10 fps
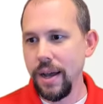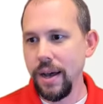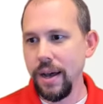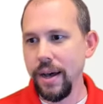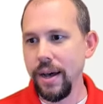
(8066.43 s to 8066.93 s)

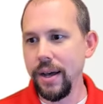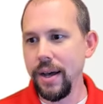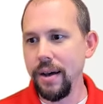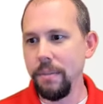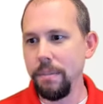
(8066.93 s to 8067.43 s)

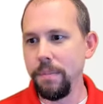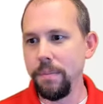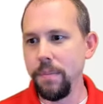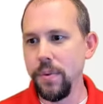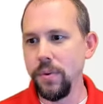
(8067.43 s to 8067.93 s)
Uh,
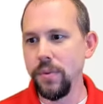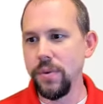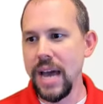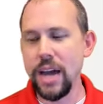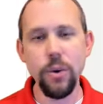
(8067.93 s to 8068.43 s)

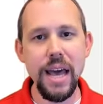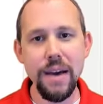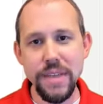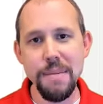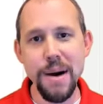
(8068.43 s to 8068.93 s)
I don't
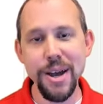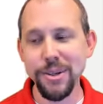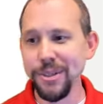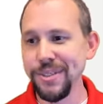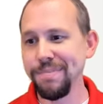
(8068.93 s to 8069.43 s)
have that
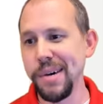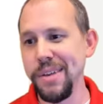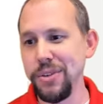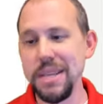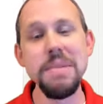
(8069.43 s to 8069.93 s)
model, but
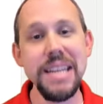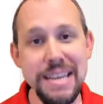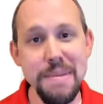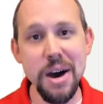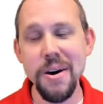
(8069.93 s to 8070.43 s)
if you send me an
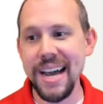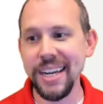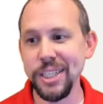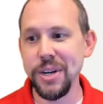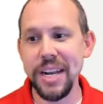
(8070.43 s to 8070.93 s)
email, I
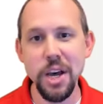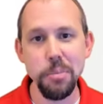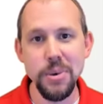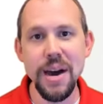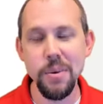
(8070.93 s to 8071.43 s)
could try to
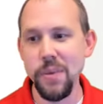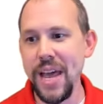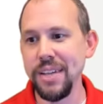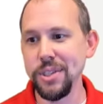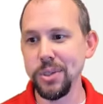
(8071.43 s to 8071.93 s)
help you out with
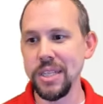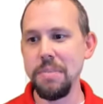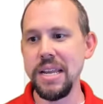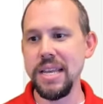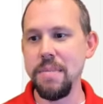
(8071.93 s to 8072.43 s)
that. So send
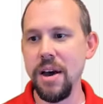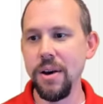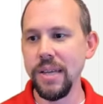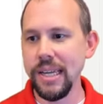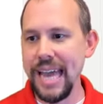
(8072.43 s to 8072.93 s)
me an
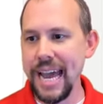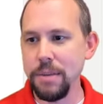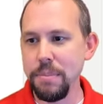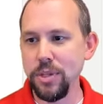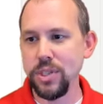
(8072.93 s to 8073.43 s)
email,
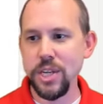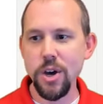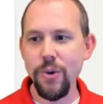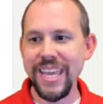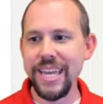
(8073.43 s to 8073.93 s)

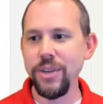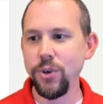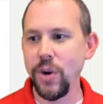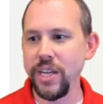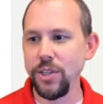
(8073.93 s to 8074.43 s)

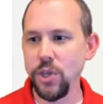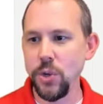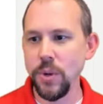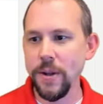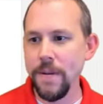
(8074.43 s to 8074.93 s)
admincoe22.